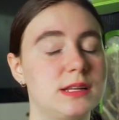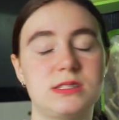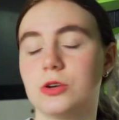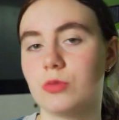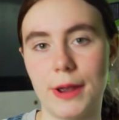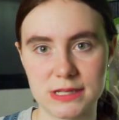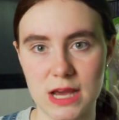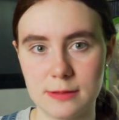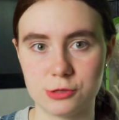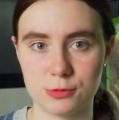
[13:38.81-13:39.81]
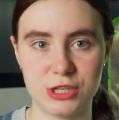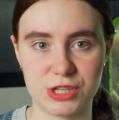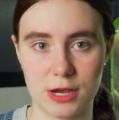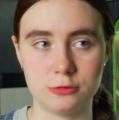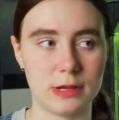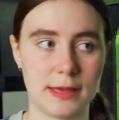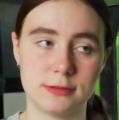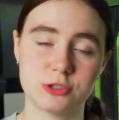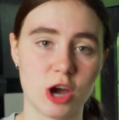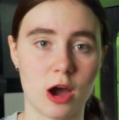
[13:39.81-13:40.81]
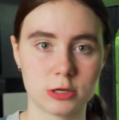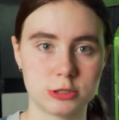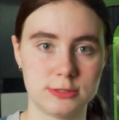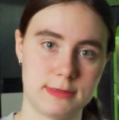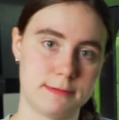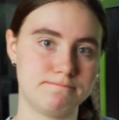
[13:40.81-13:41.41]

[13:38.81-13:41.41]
it's a great time to reach out and talk to them.